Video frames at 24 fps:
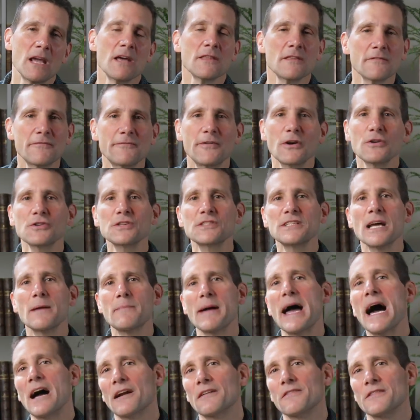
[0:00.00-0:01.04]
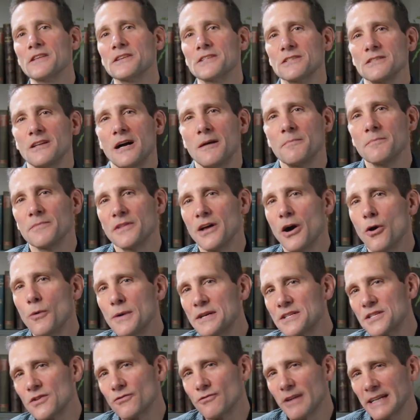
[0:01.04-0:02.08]
The first step out of the slump, though,
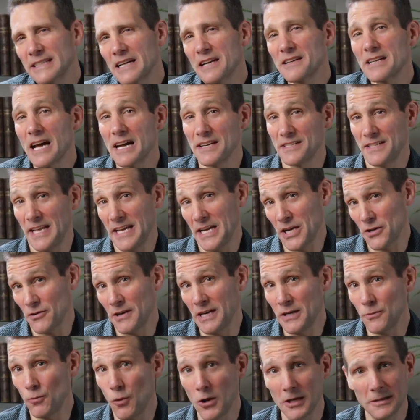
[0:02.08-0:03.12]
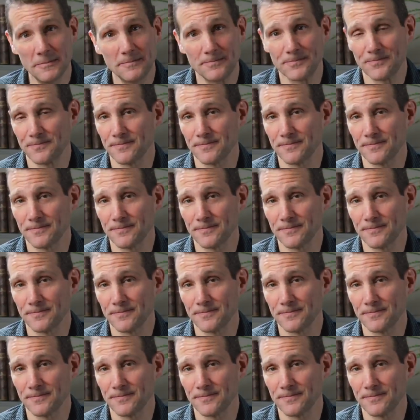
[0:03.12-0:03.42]
is to recognize that you're in one.